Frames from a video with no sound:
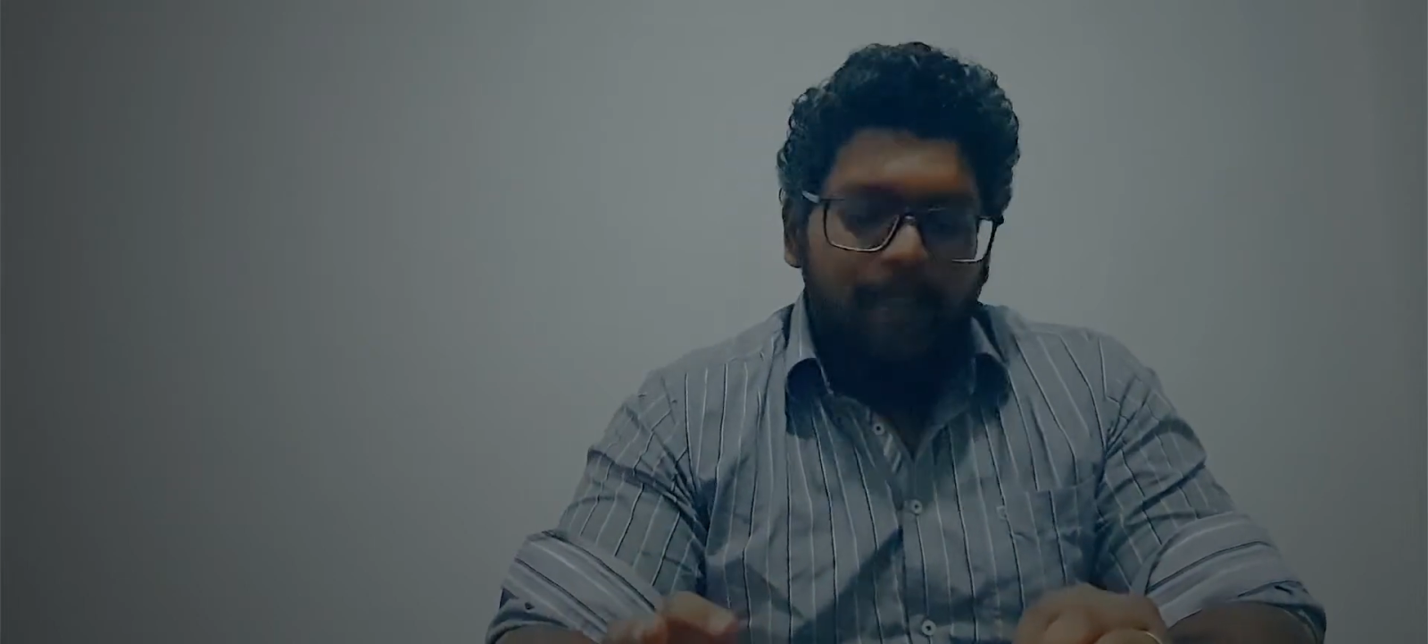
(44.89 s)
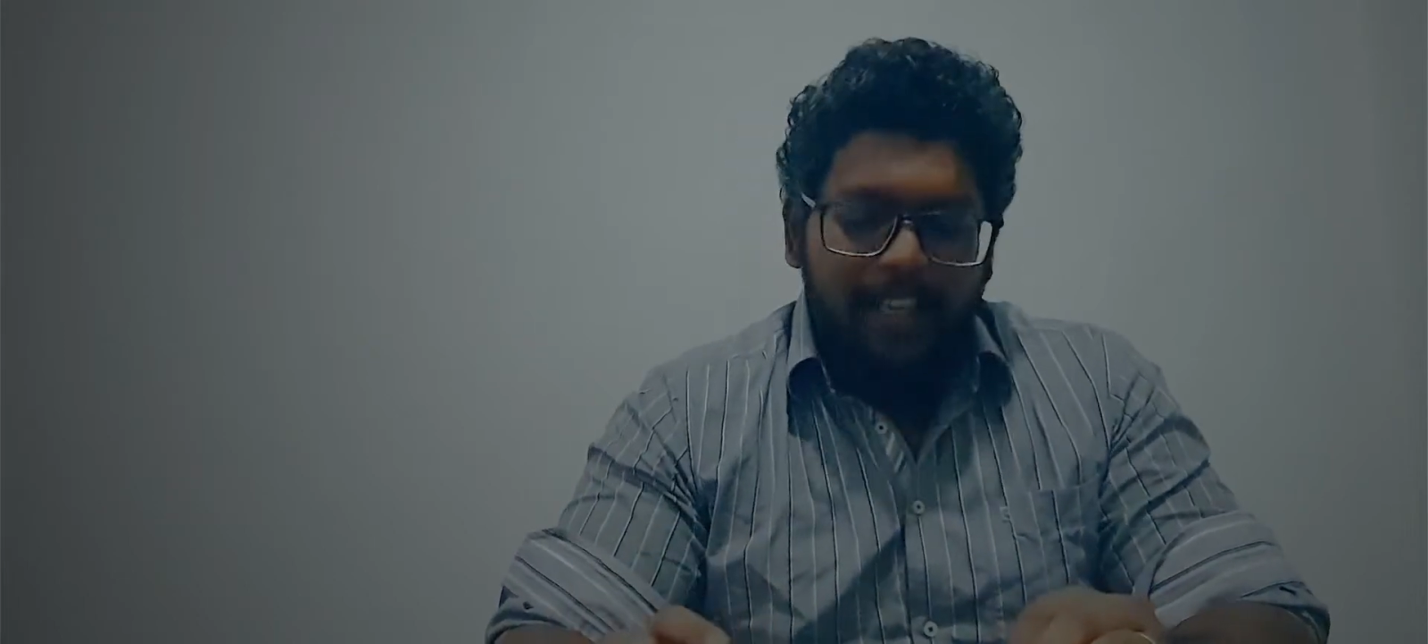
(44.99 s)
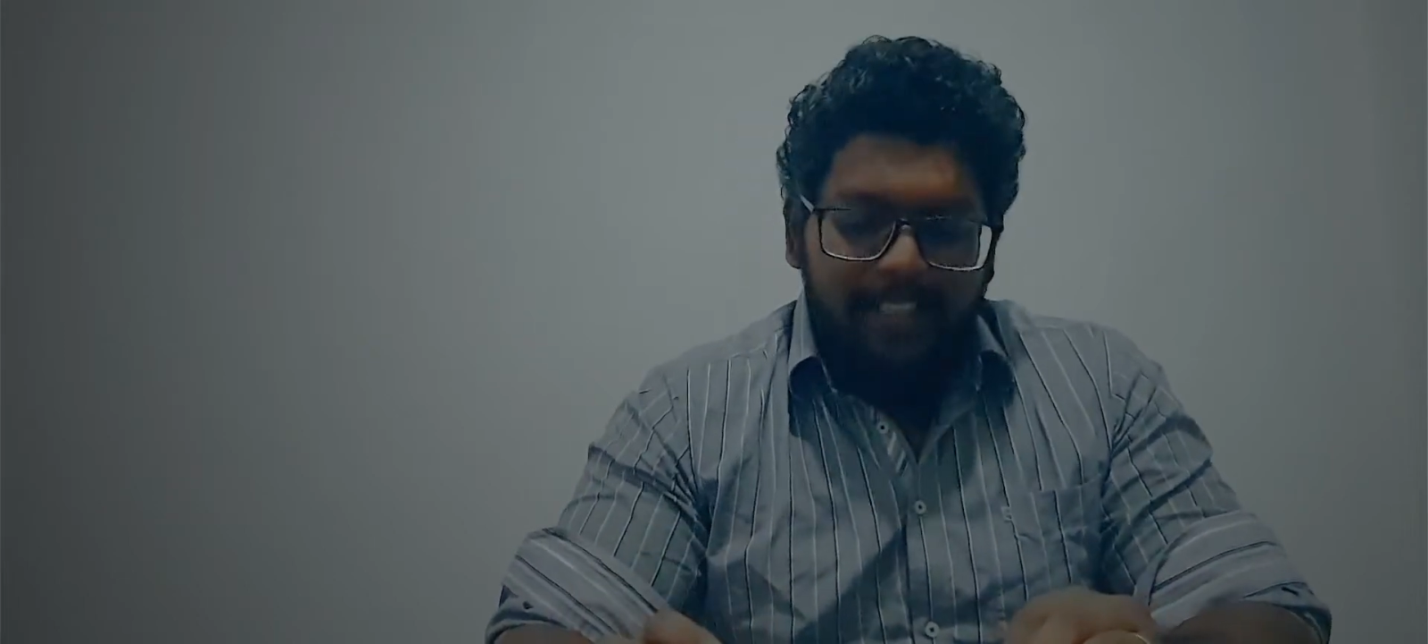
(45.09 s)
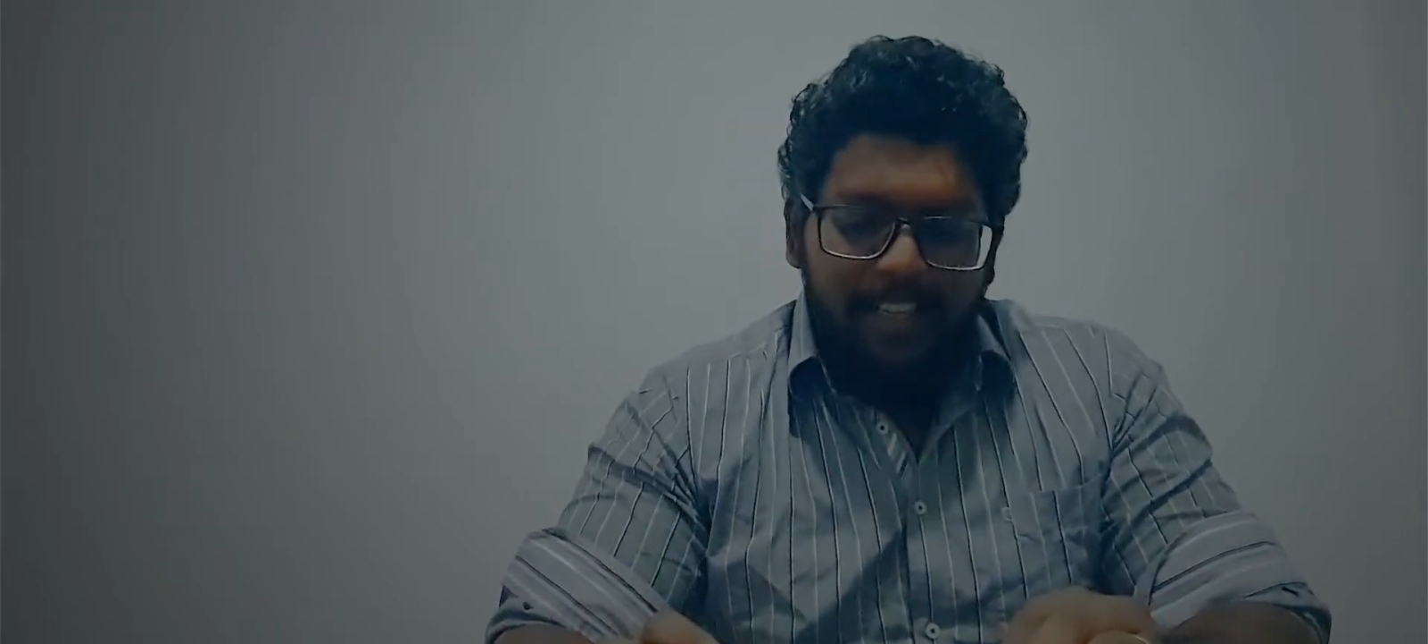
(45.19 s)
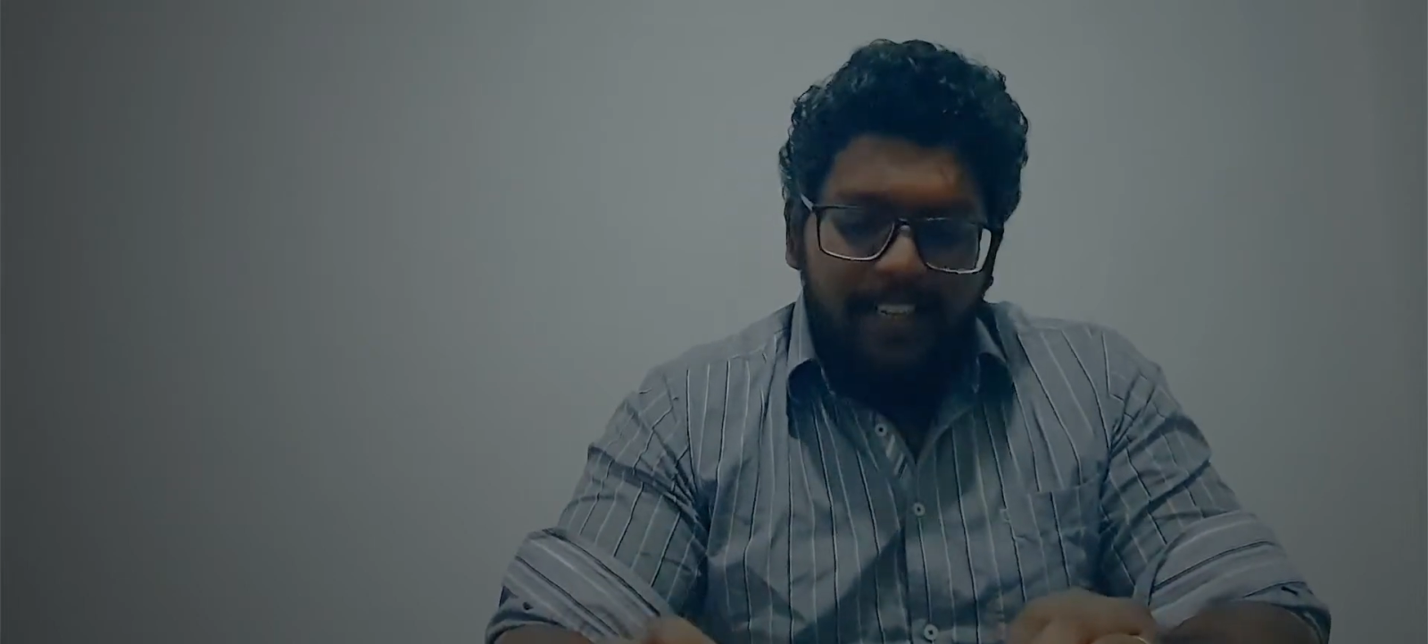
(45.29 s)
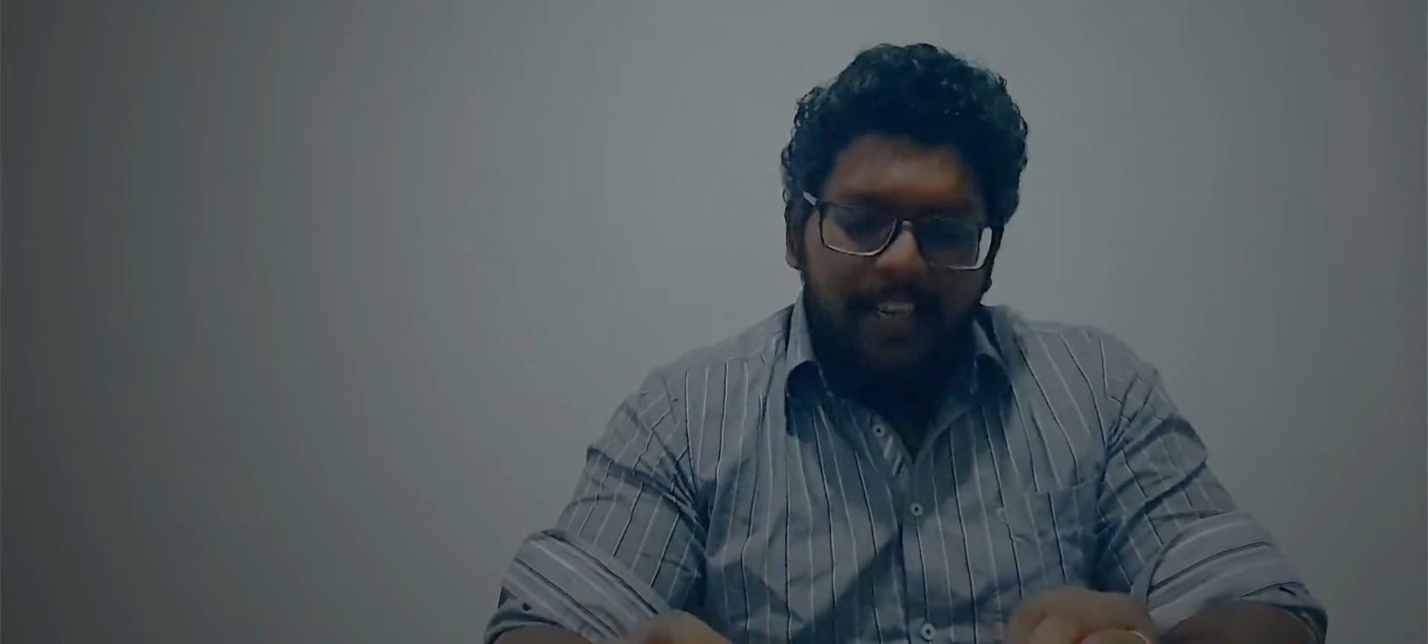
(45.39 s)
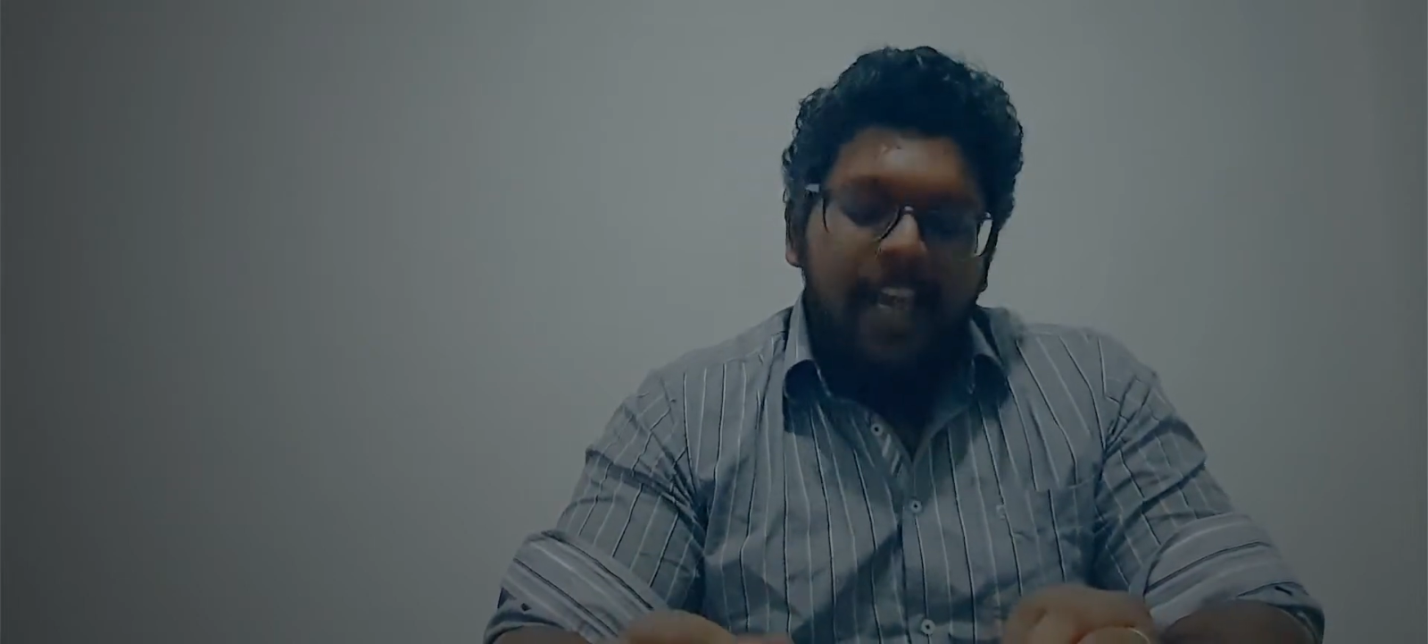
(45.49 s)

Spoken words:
exact,